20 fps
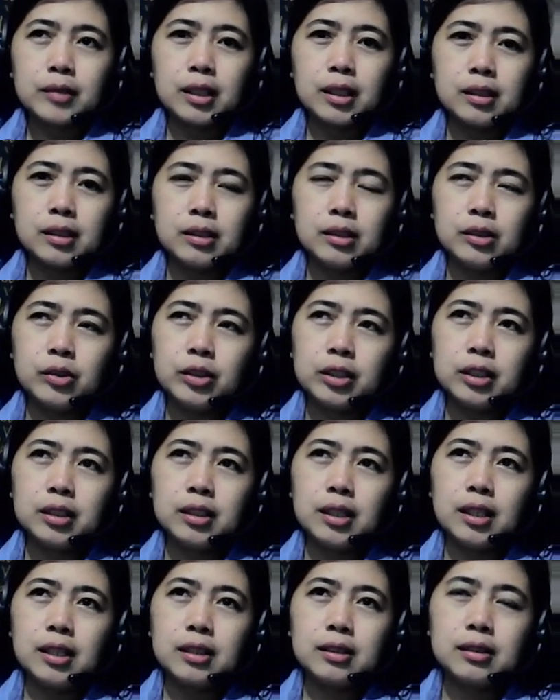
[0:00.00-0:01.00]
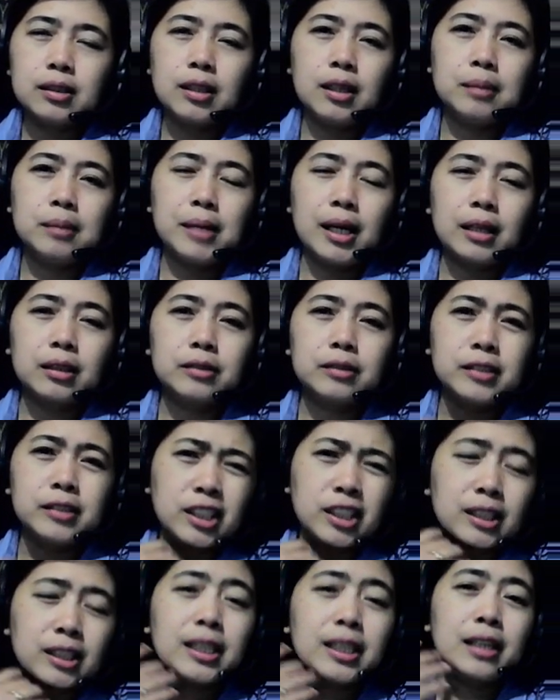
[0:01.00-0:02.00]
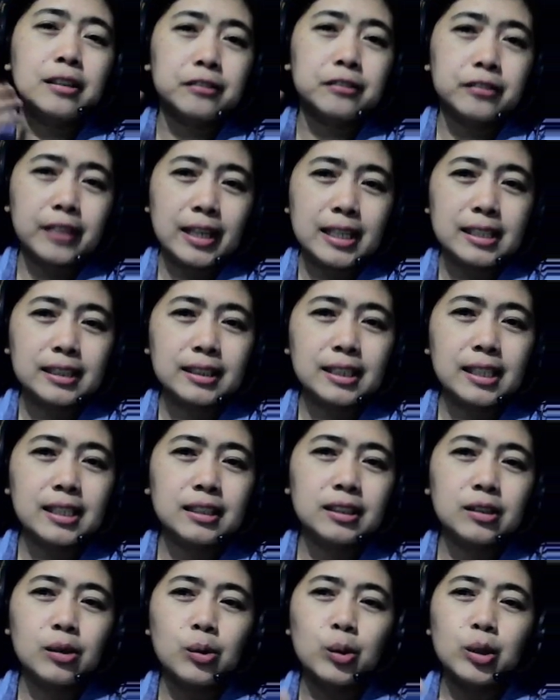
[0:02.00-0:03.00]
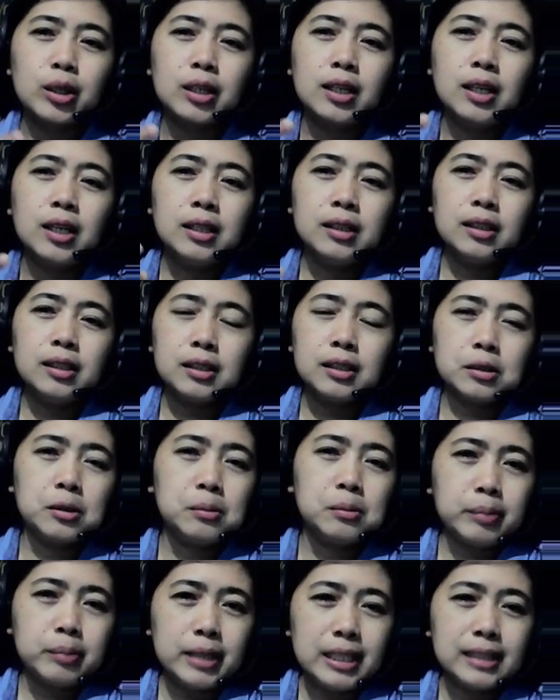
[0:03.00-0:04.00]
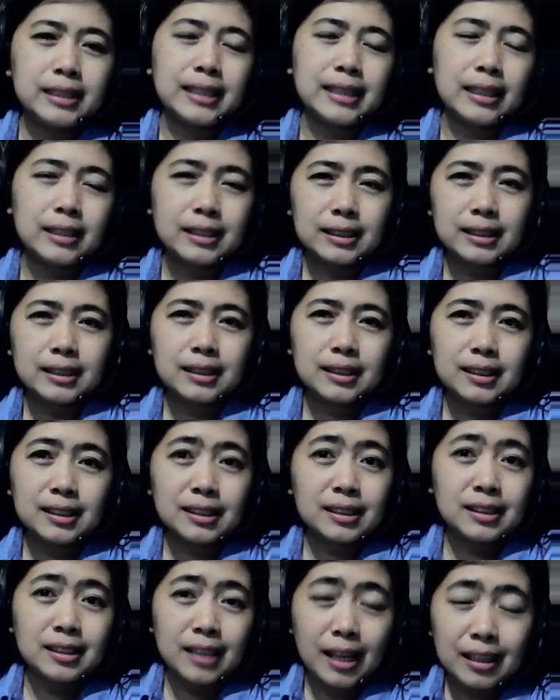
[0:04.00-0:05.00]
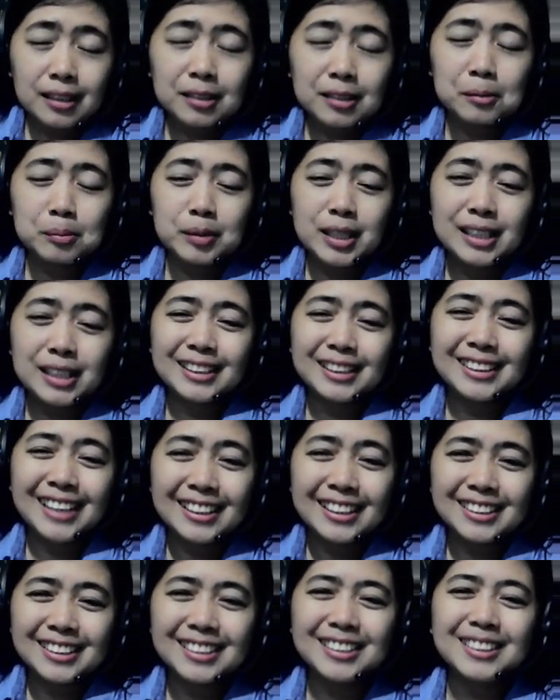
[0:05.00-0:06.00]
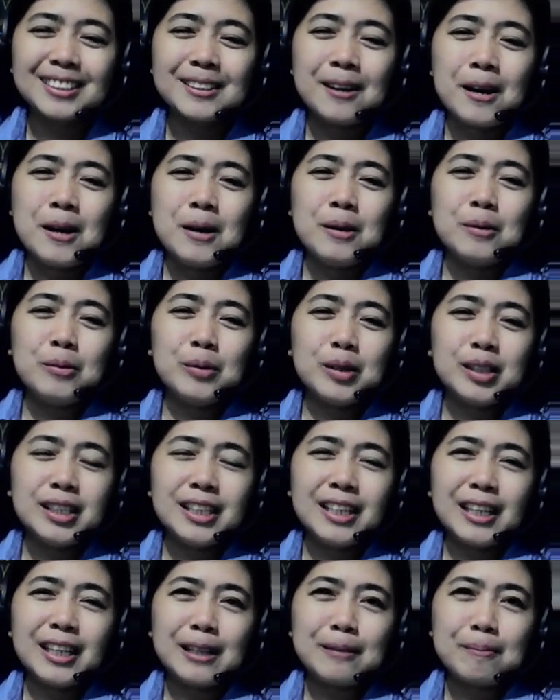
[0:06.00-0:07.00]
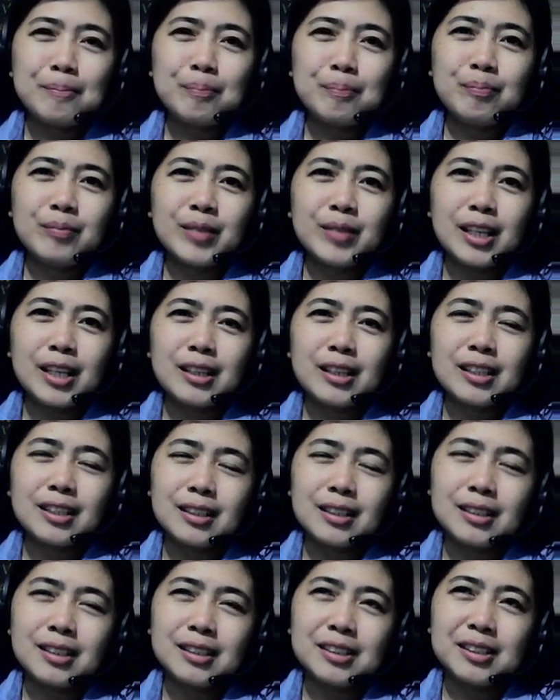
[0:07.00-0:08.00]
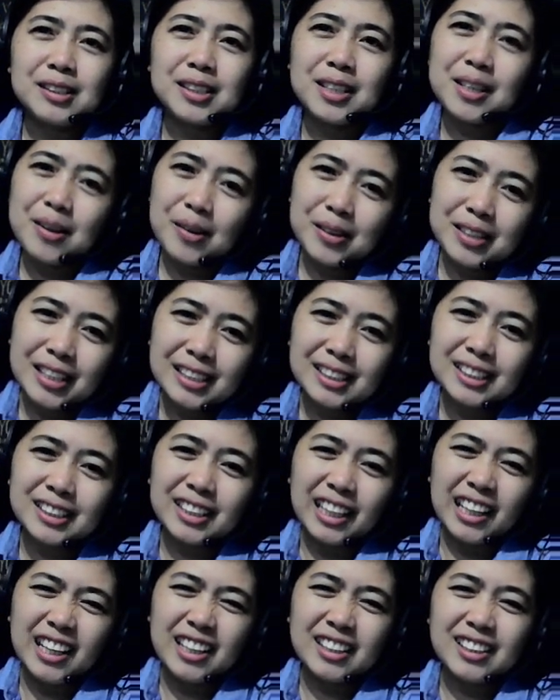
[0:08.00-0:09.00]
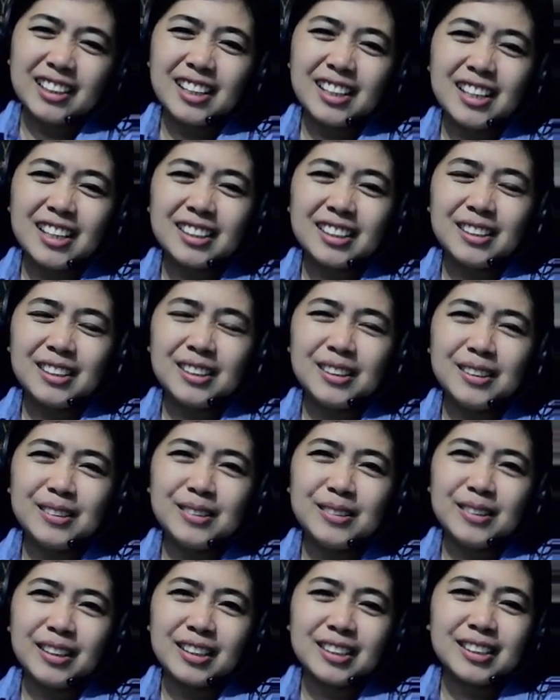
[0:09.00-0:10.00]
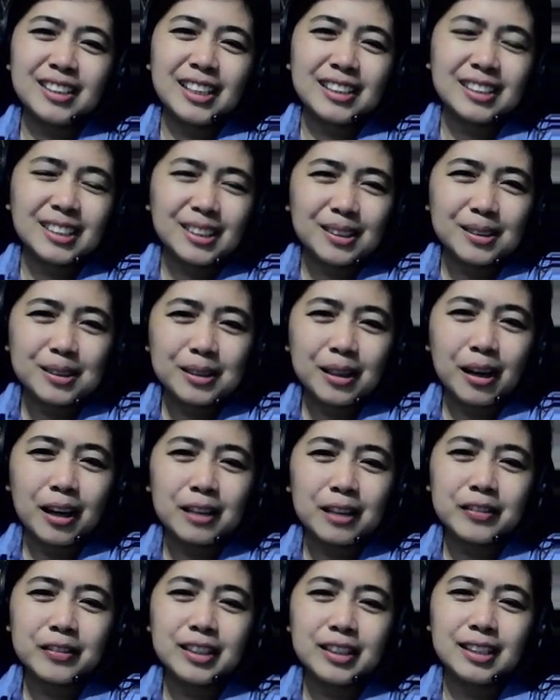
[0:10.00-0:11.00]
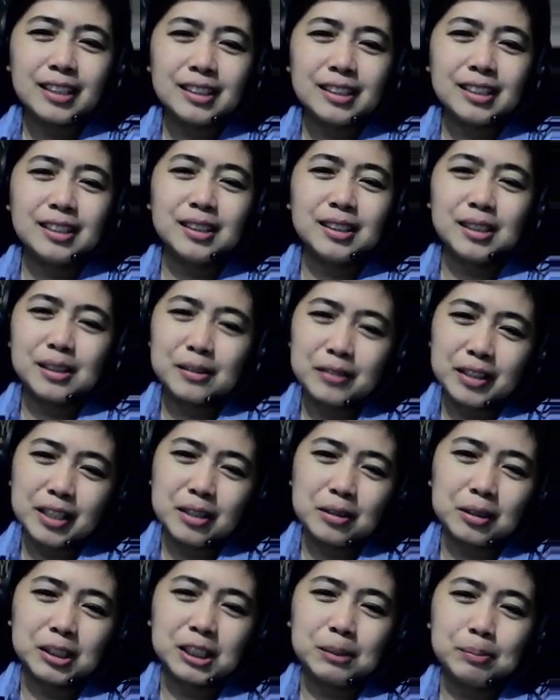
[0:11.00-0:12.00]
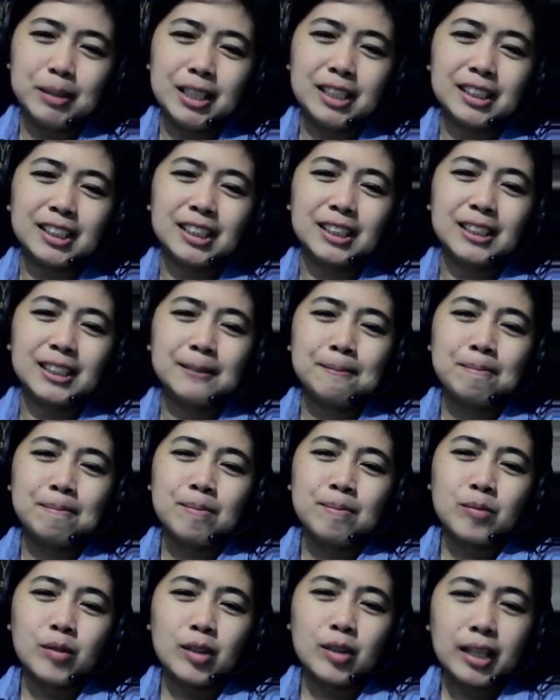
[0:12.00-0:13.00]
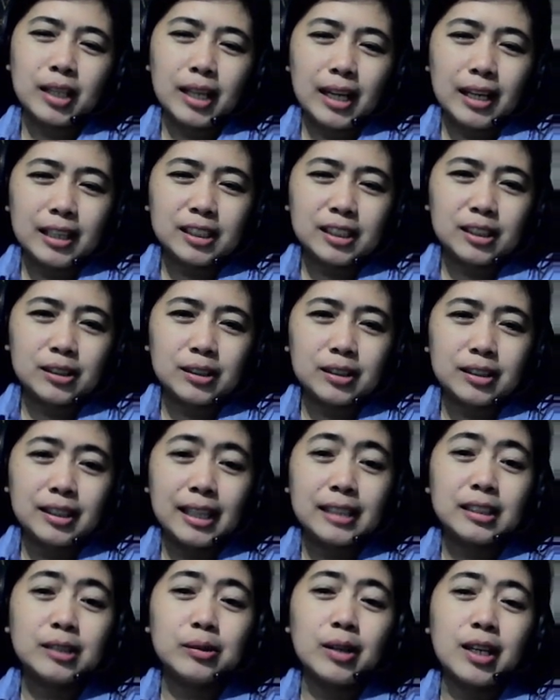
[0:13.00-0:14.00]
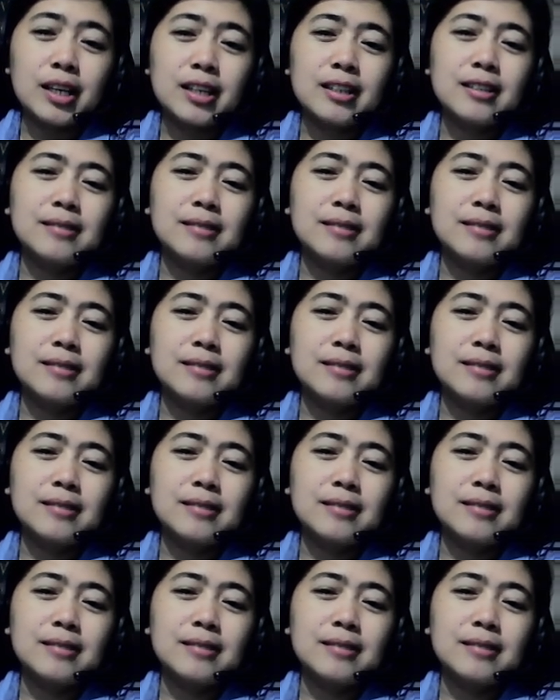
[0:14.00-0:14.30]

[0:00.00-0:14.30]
you're not just like phrases or not a complete sentence. Not a complete sentence would help the audience think that you are not so confident in delivering your speech. Okay, so that's why